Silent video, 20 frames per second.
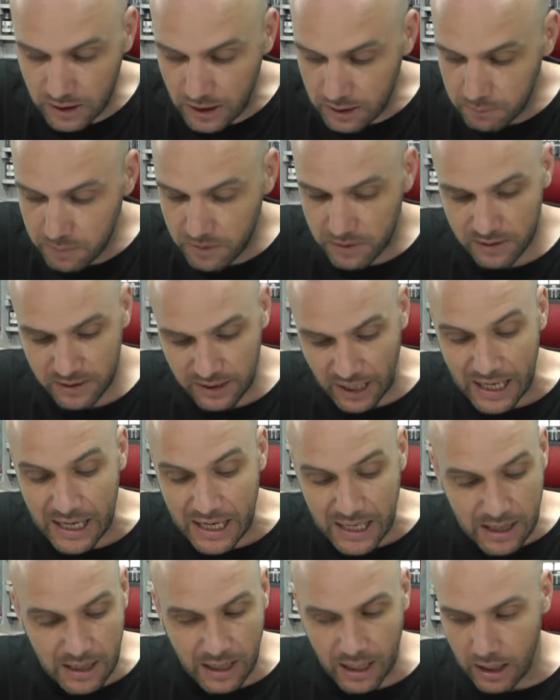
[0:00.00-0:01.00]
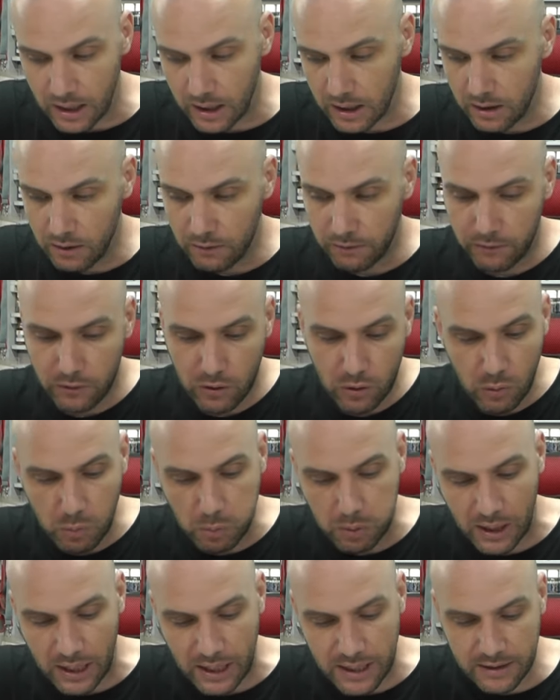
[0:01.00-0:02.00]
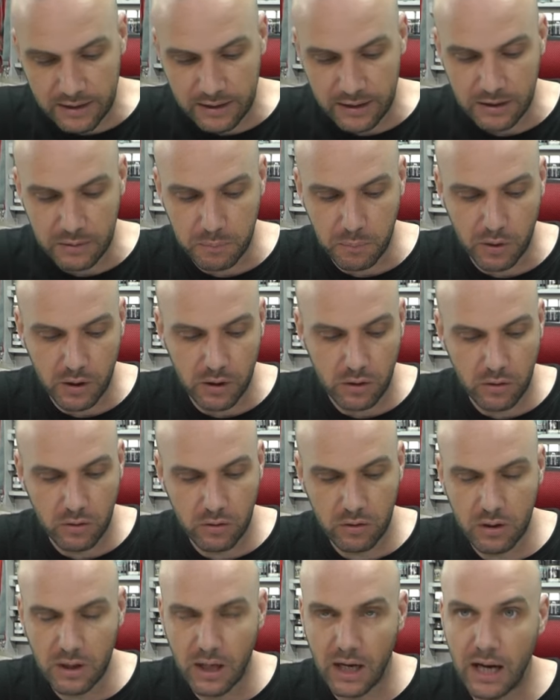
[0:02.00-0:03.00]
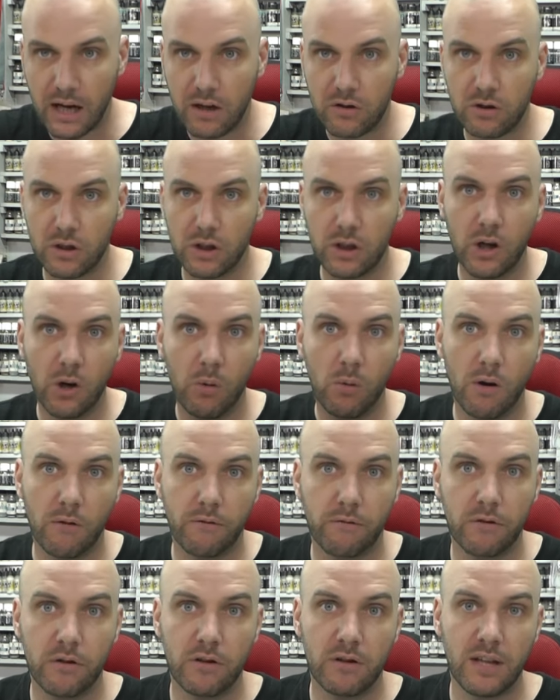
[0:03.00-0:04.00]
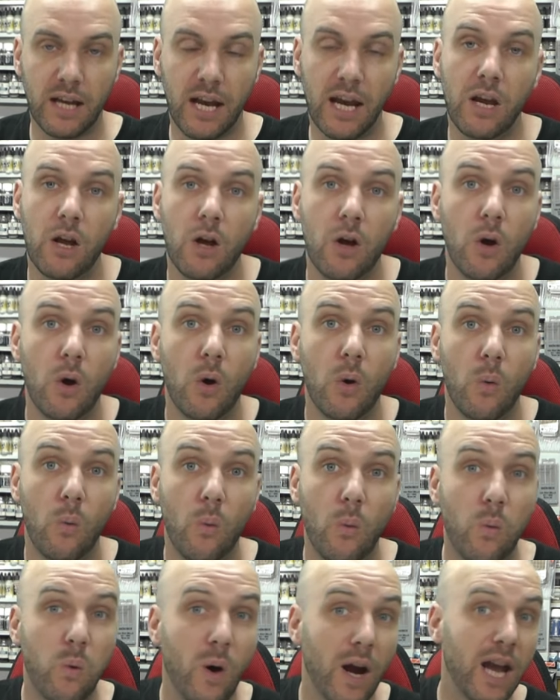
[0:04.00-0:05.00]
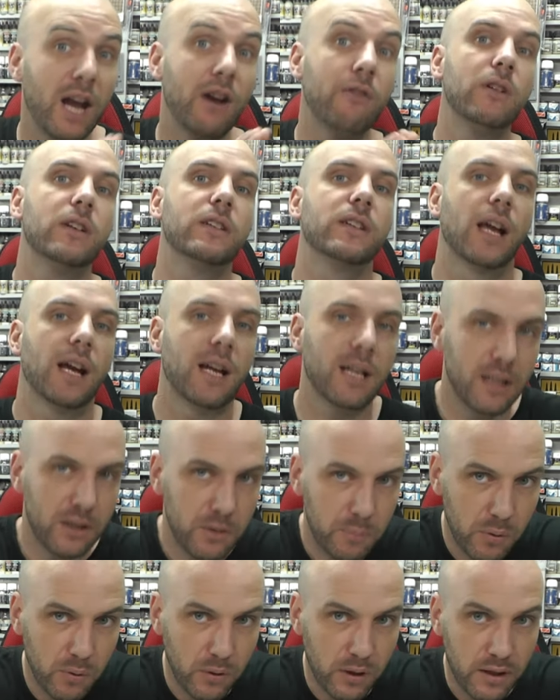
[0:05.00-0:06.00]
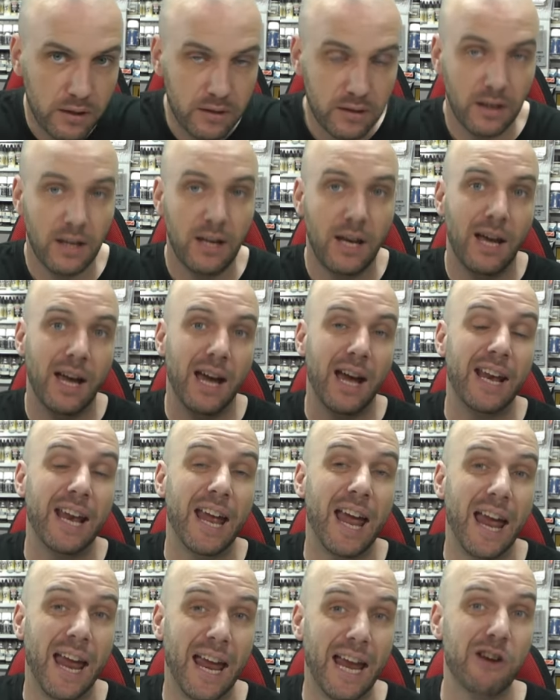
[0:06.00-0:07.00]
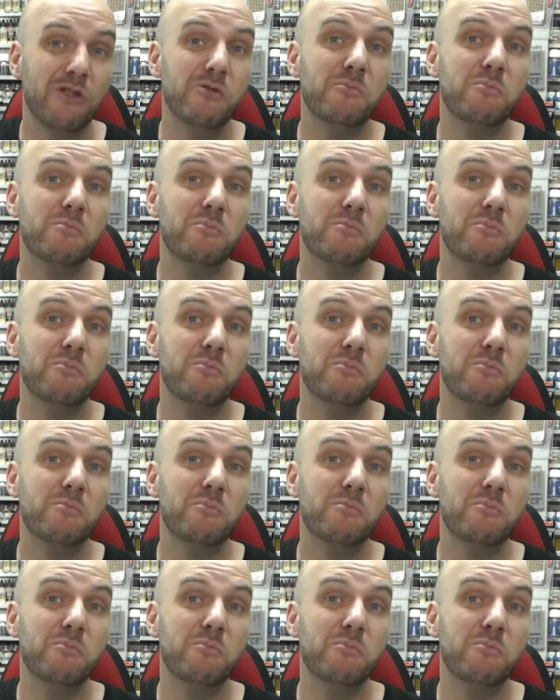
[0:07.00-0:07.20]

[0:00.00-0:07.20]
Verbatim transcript: keeps saying that in a few places but it doesn't actually go off and say where exactly to put it and how